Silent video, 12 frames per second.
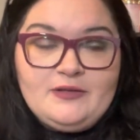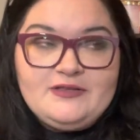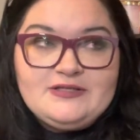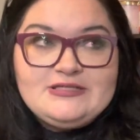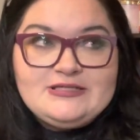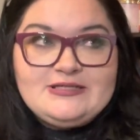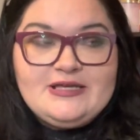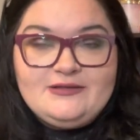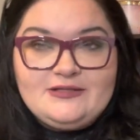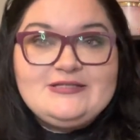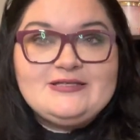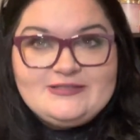This is a,
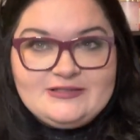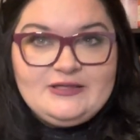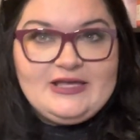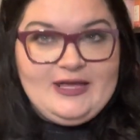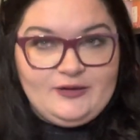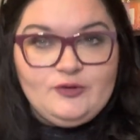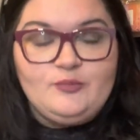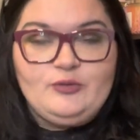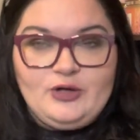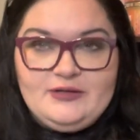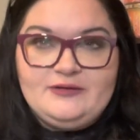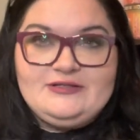this is the candle
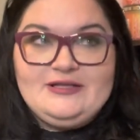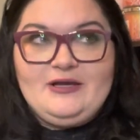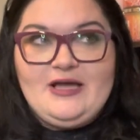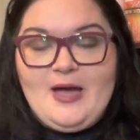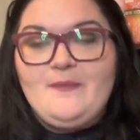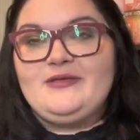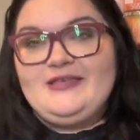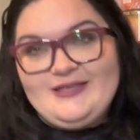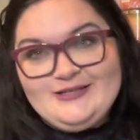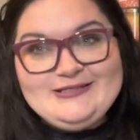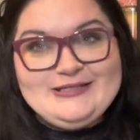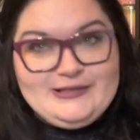brand that got me into